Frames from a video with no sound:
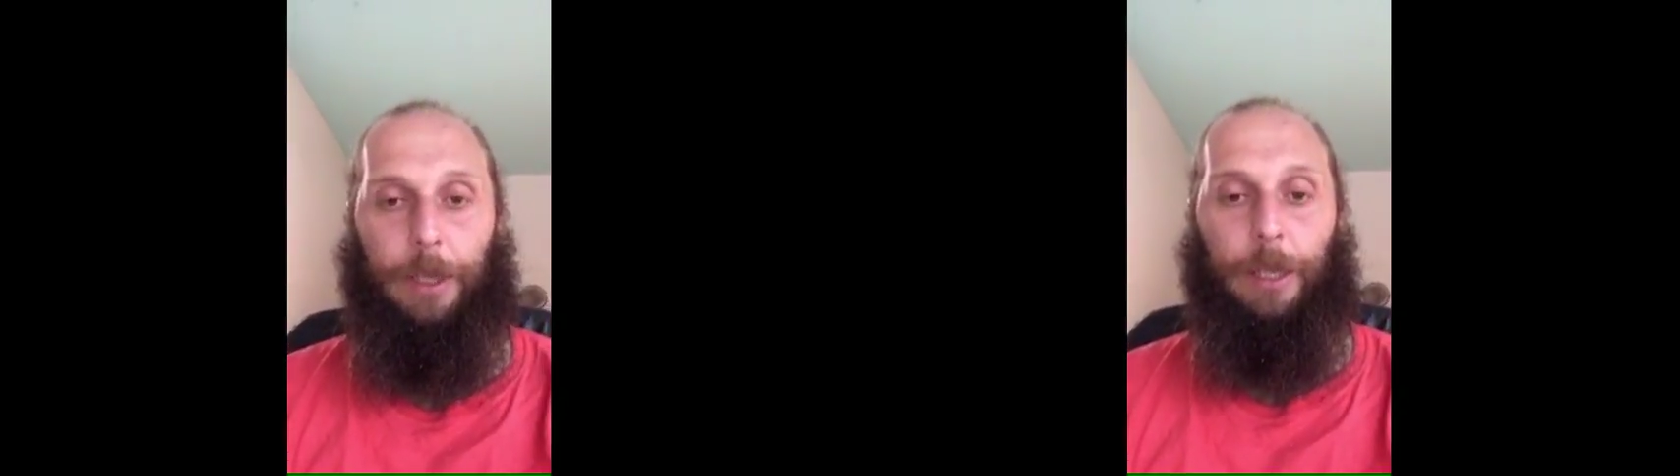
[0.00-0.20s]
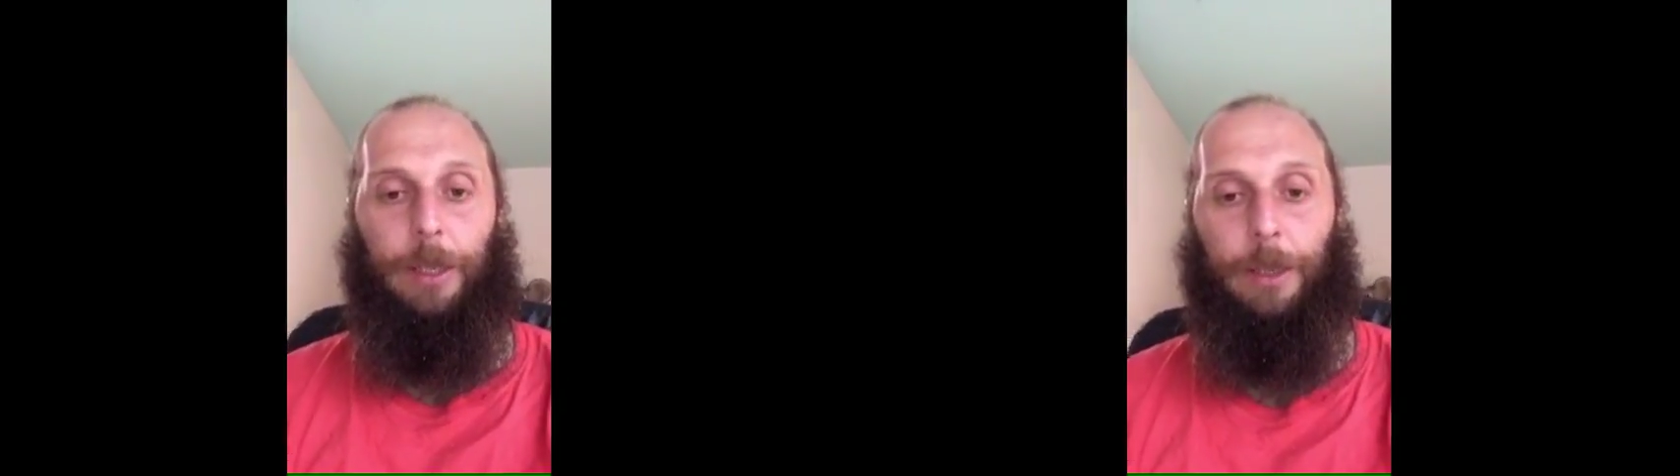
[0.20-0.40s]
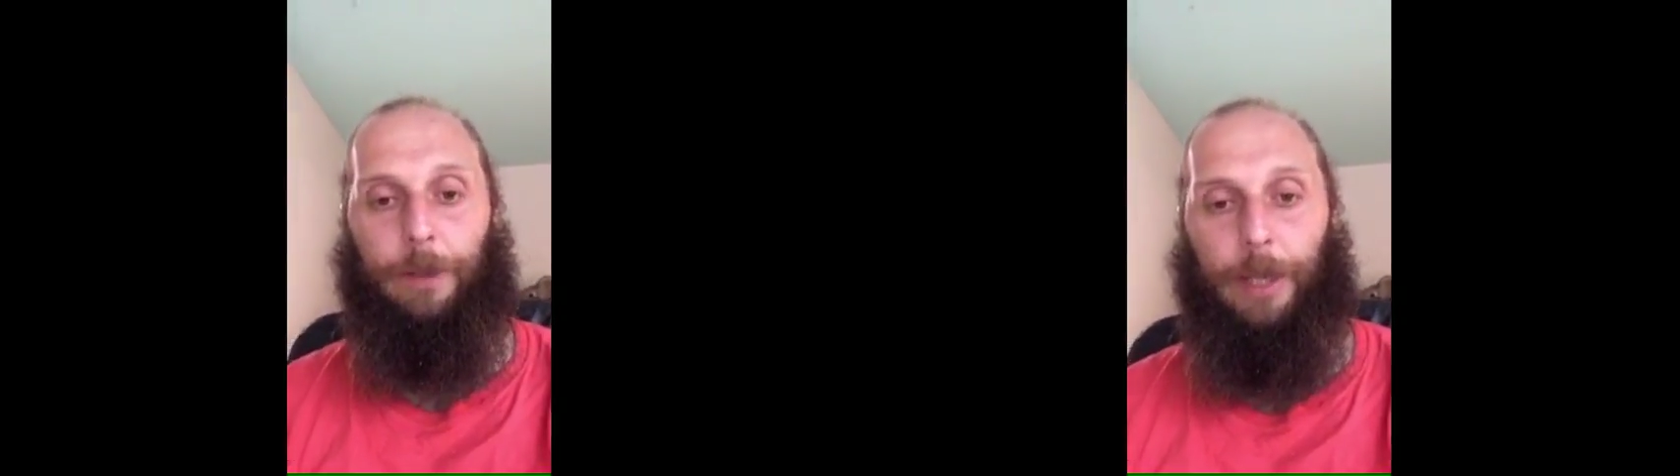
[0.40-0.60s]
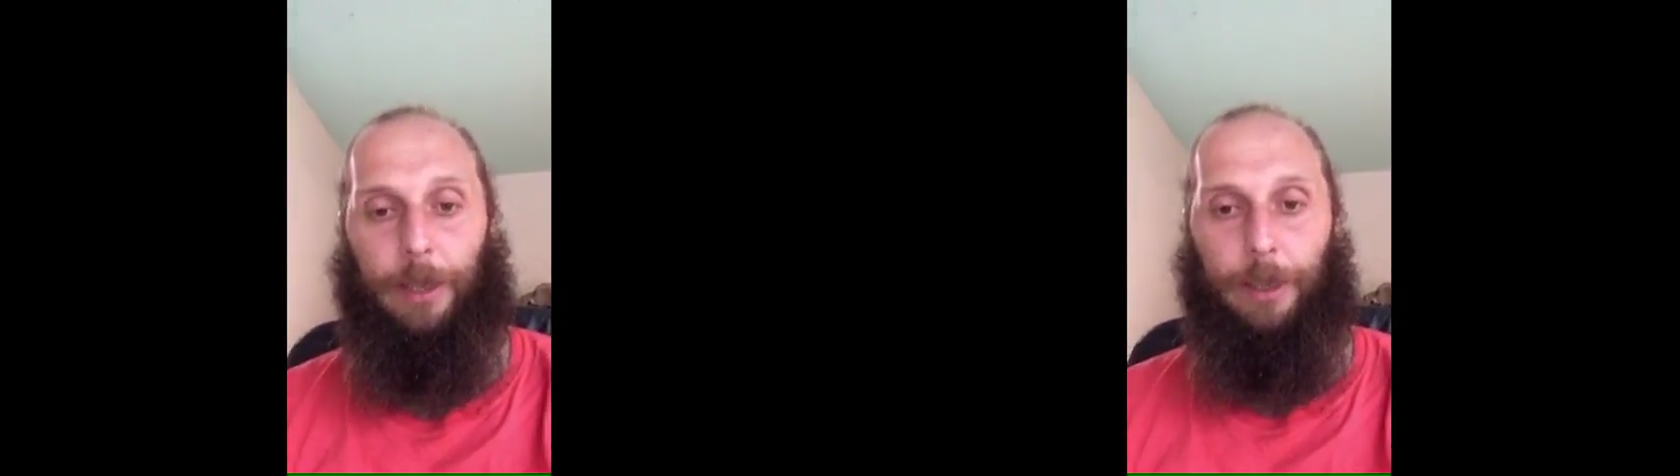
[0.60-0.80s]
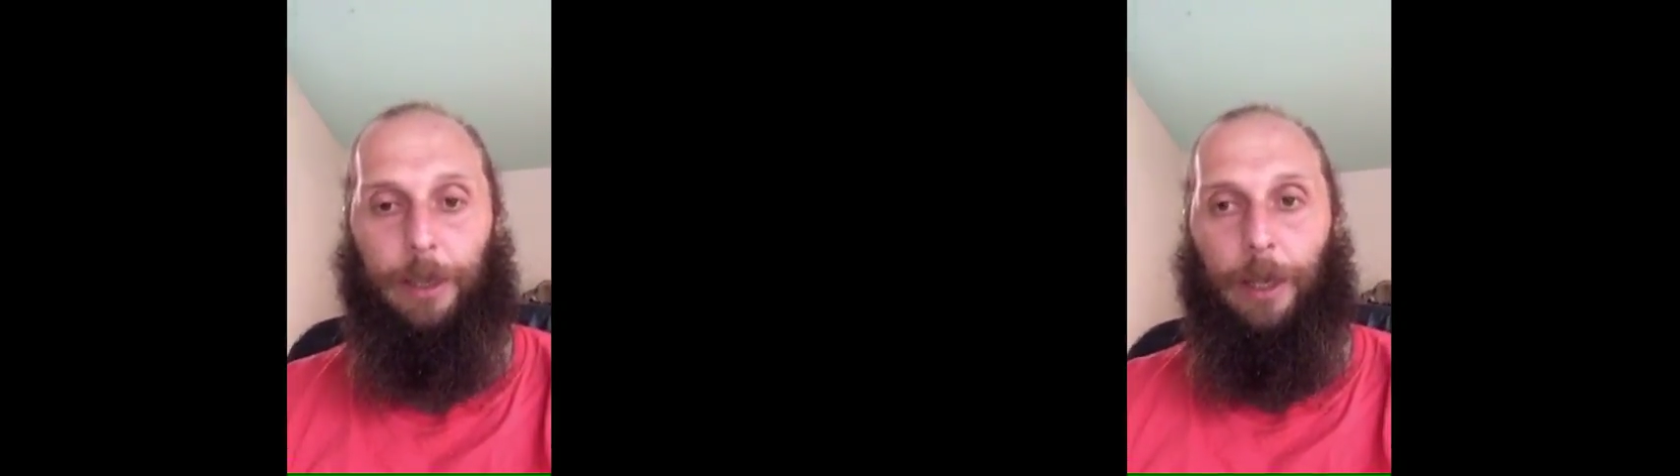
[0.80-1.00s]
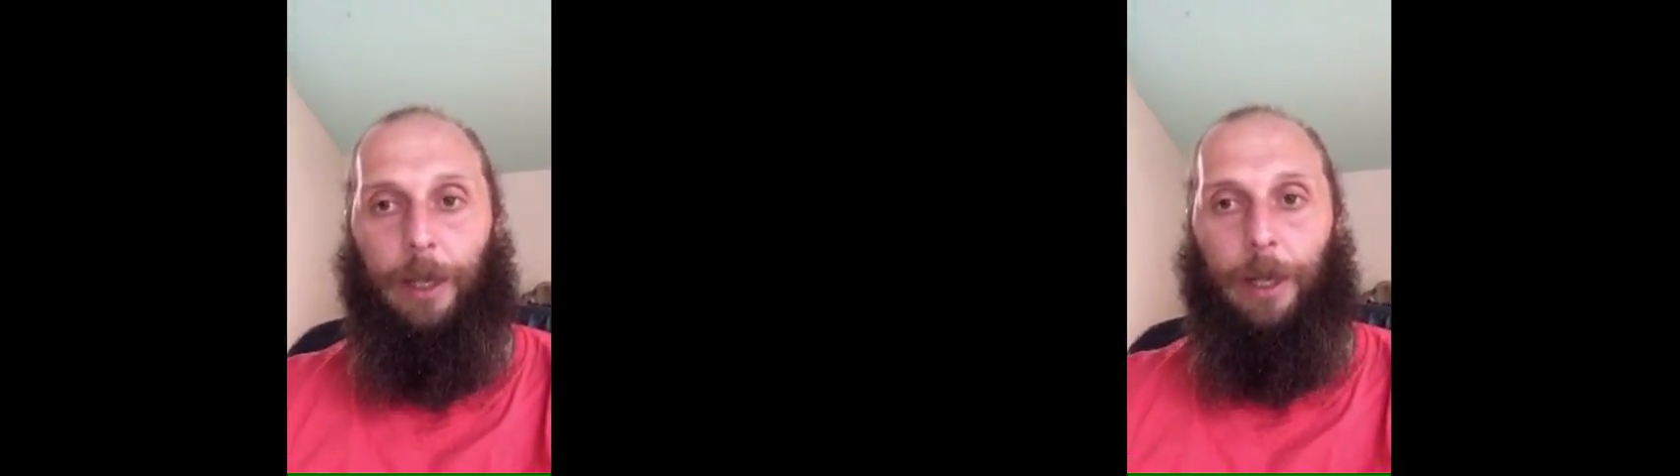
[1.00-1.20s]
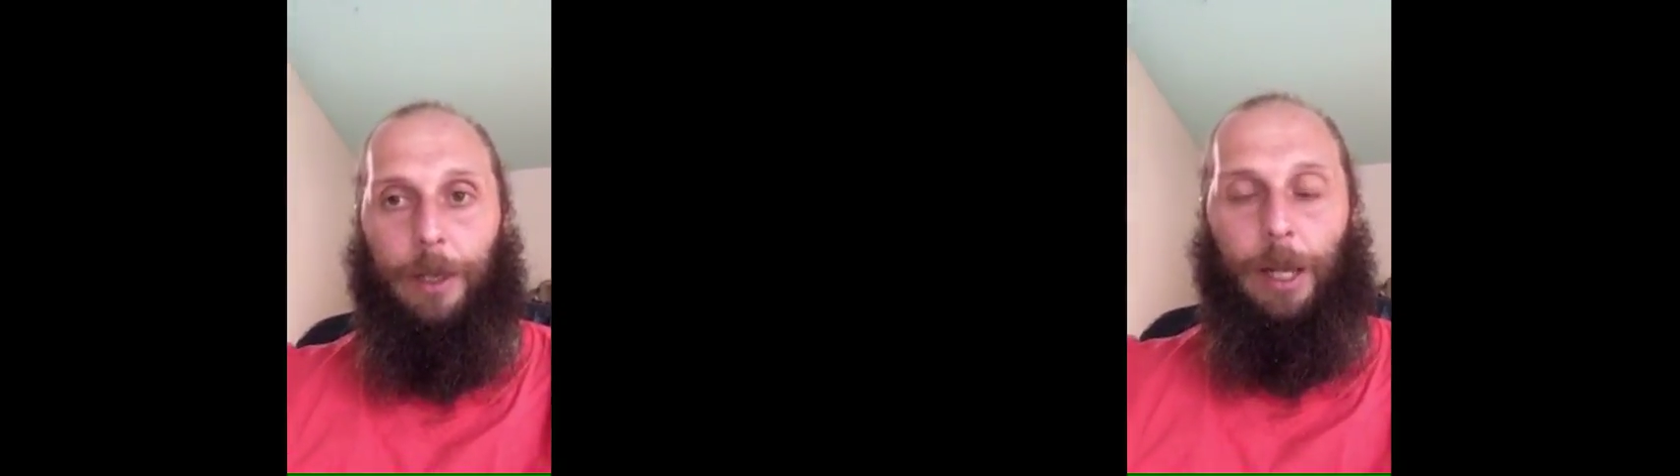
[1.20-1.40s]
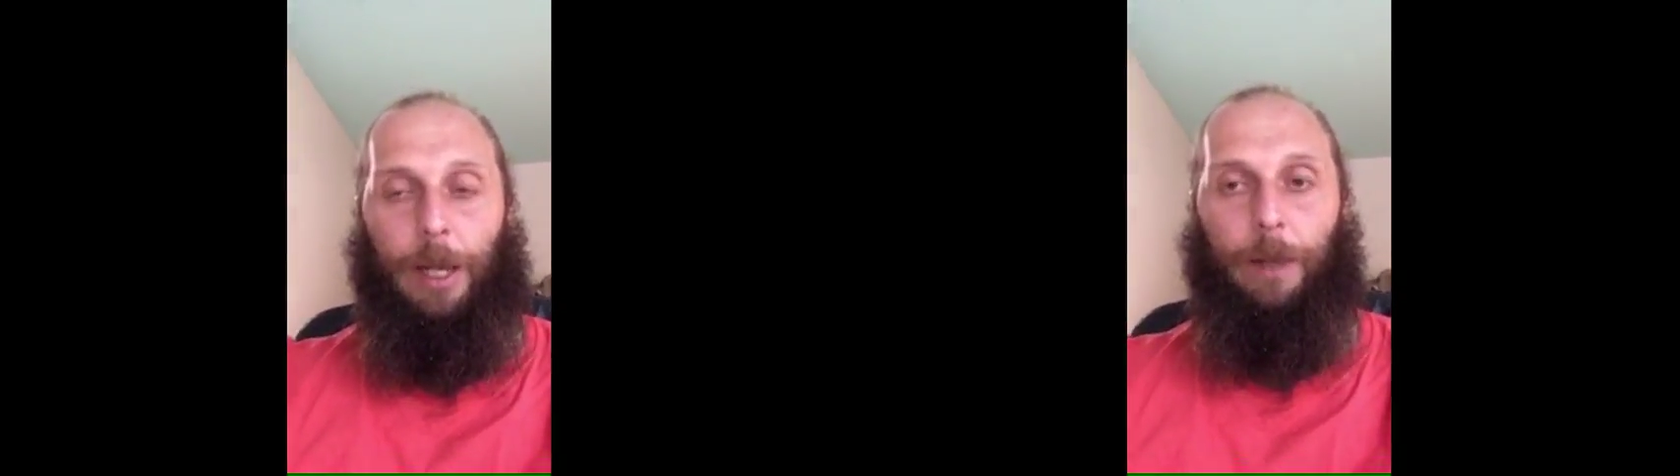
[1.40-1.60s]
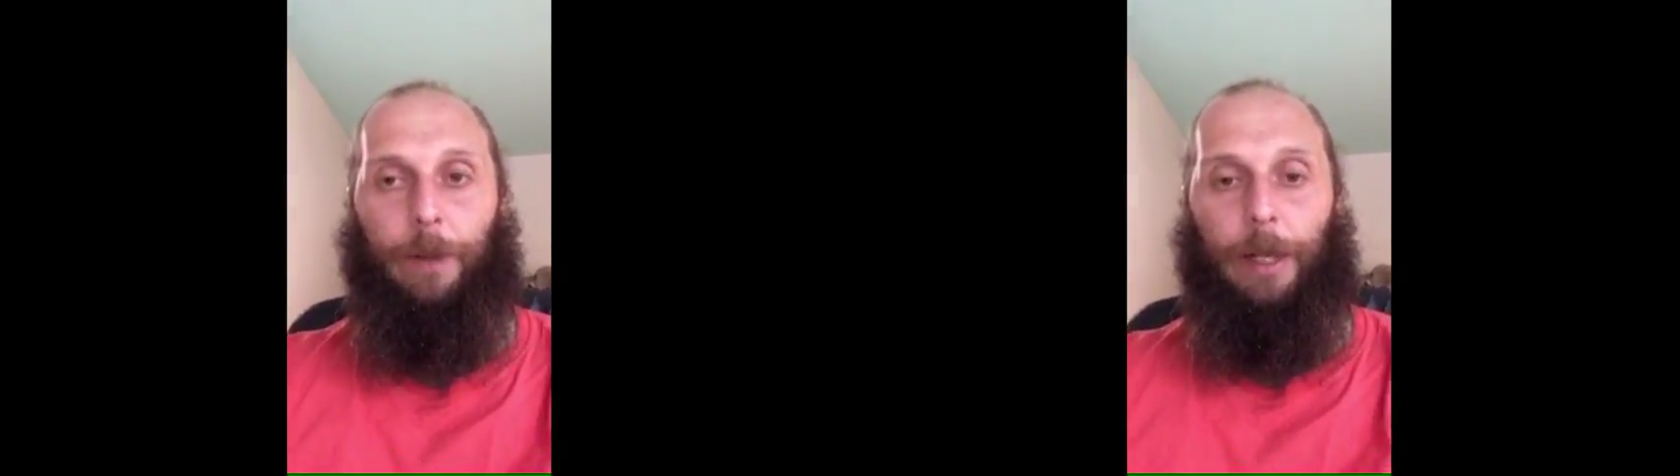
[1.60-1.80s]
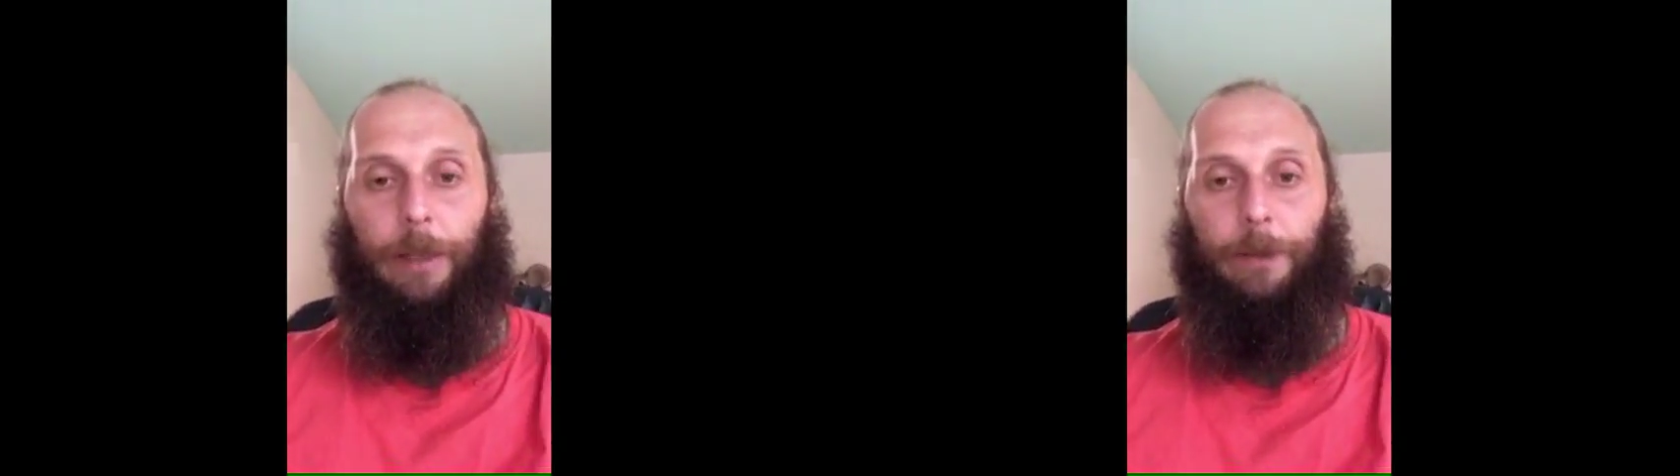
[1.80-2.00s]
Jesus Christ, Jah
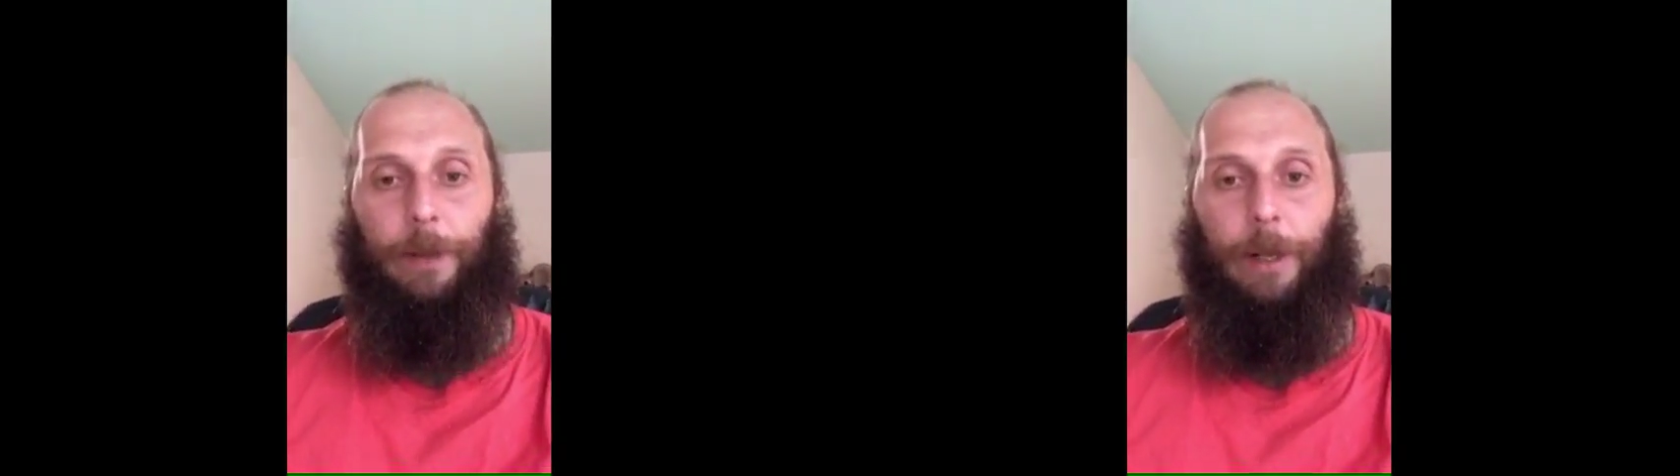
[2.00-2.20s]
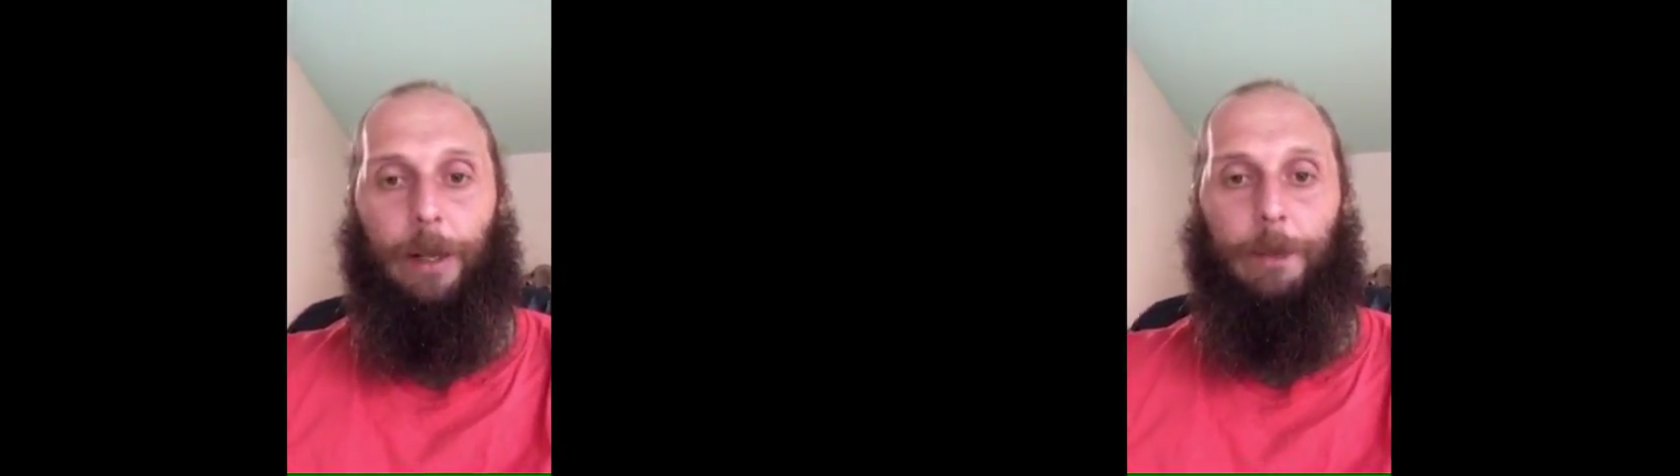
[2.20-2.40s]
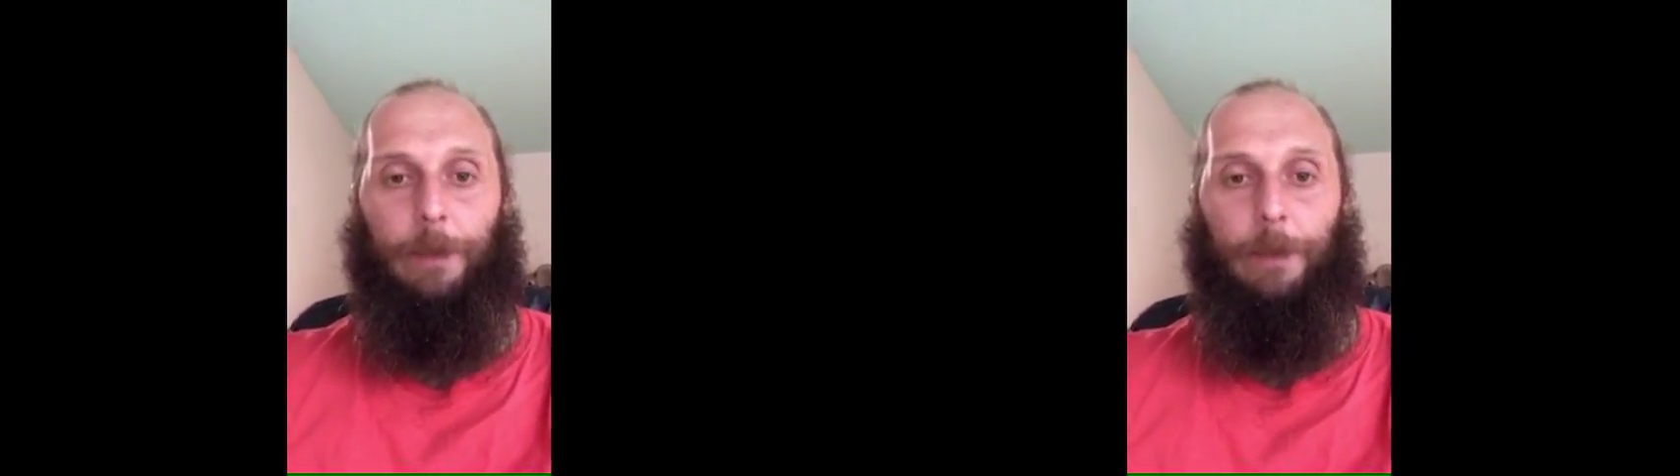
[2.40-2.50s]
Rastafari.